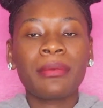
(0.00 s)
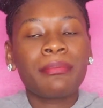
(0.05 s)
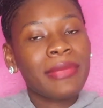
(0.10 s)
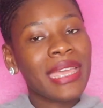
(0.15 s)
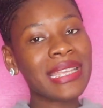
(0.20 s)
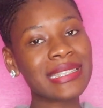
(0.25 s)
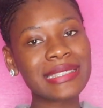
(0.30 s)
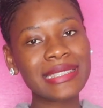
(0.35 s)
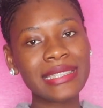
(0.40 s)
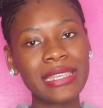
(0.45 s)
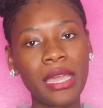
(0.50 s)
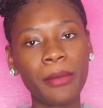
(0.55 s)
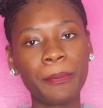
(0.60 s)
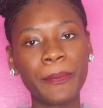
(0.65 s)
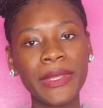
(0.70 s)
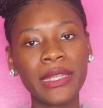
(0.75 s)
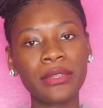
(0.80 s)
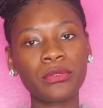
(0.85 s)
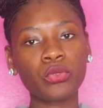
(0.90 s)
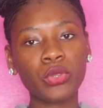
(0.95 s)
Merci
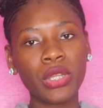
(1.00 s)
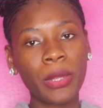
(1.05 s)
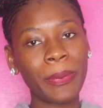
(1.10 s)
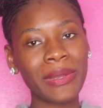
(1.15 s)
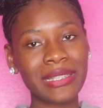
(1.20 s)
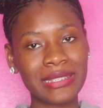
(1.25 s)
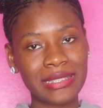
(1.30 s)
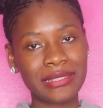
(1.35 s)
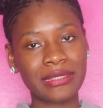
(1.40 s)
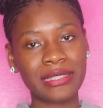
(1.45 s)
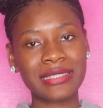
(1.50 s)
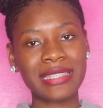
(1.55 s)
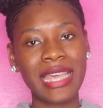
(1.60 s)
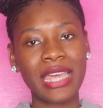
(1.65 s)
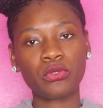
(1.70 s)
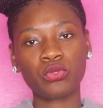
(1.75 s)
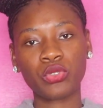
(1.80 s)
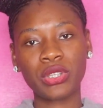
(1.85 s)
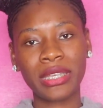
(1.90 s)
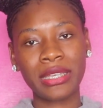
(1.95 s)
en pile nous dépend petit temps
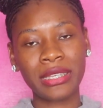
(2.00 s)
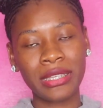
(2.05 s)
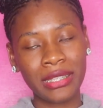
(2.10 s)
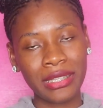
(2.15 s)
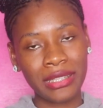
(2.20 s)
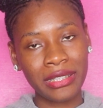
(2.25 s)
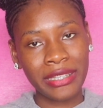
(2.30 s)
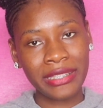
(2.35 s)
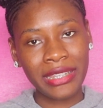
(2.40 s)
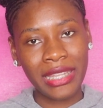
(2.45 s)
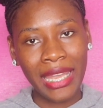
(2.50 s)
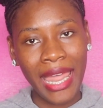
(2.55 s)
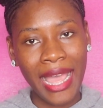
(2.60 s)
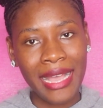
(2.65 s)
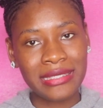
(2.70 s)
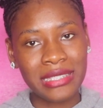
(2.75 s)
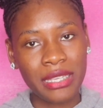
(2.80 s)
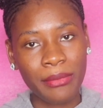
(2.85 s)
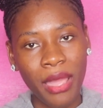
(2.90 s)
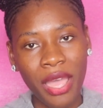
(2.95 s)
ça nous te rete
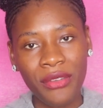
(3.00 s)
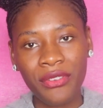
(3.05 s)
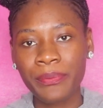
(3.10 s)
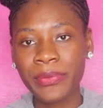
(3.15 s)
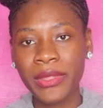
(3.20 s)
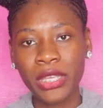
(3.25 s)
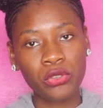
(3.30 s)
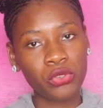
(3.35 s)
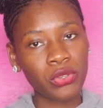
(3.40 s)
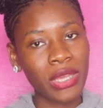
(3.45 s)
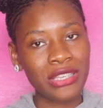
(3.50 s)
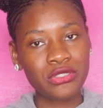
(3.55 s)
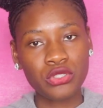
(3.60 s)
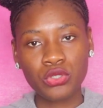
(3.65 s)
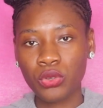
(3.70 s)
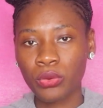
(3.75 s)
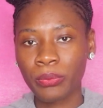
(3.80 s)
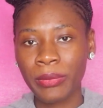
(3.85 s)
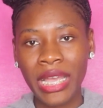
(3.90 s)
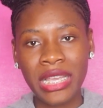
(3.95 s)
là ensemble avec thank you guys
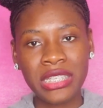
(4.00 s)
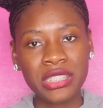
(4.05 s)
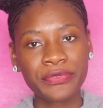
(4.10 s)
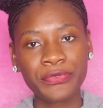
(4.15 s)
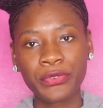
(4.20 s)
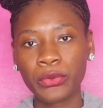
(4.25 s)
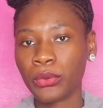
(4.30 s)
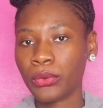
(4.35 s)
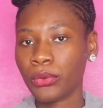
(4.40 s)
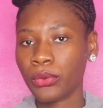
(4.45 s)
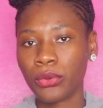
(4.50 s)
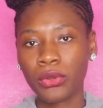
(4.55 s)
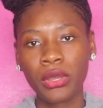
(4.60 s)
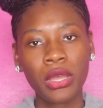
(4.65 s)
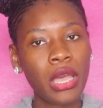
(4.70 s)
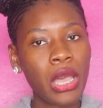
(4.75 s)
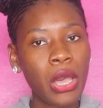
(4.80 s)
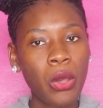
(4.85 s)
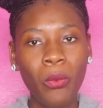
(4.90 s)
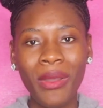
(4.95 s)
so much
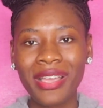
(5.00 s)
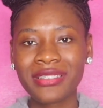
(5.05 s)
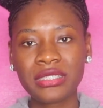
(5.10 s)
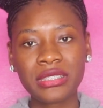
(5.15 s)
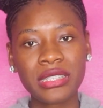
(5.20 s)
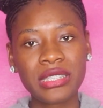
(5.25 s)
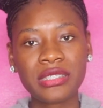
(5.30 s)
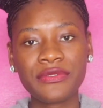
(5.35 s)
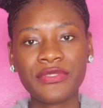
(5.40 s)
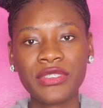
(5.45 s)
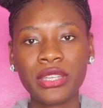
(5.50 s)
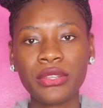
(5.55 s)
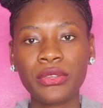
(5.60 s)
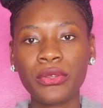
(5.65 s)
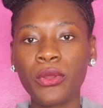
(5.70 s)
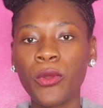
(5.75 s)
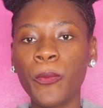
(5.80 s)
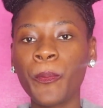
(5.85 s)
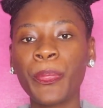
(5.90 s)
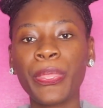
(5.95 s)
pour watching this
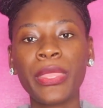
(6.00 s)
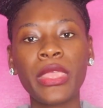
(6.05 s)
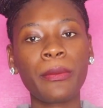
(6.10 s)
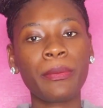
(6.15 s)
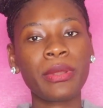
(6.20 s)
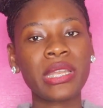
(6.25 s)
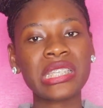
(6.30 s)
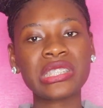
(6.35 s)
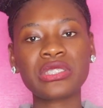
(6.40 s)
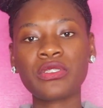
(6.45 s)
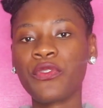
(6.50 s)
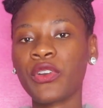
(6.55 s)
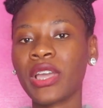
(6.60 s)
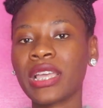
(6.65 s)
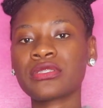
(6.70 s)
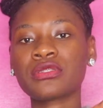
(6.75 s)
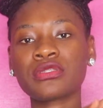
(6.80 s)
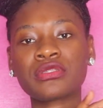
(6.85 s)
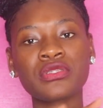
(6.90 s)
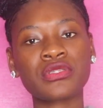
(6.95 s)
video. Please don't
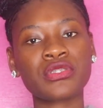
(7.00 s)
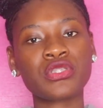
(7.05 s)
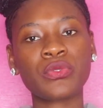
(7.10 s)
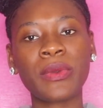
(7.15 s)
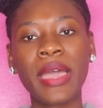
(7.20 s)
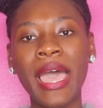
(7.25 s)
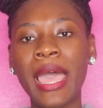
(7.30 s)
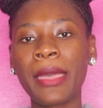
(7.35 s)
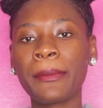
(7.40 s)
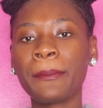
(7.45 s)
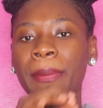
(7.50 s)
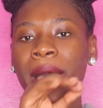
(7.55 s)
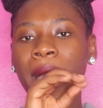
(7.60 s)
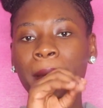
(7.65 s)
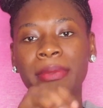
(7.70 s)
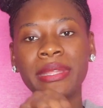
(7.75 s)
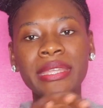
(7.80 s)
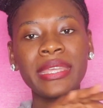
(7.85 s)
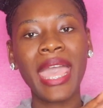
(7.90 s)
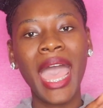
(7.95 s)
forget to subscribe,
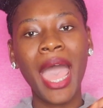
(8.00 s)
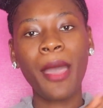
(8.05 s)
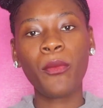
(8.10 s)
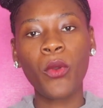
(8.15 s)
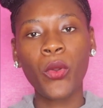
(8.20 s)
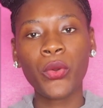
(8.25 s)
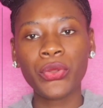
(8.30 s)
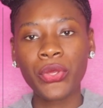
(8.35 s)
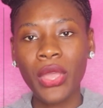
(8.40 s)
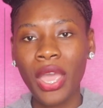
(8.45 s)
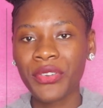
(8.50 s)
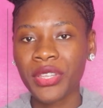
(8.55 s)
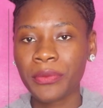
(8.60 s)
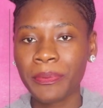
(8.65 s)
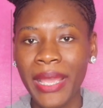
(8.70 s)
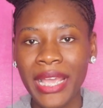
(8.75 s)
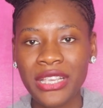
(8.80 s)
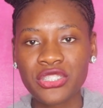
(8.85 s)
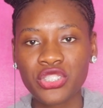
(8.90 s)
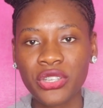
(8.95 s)
probably abonne à la
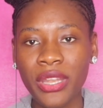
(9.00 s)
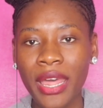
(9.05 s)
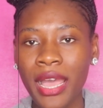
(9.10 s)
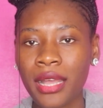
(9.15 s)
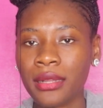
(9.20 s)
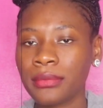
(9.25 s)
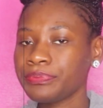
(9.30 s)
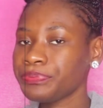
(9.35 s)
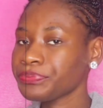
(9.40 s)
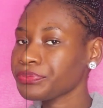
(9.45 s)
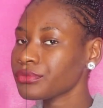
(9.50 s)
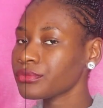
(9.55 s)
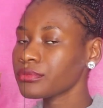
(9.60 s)
page là.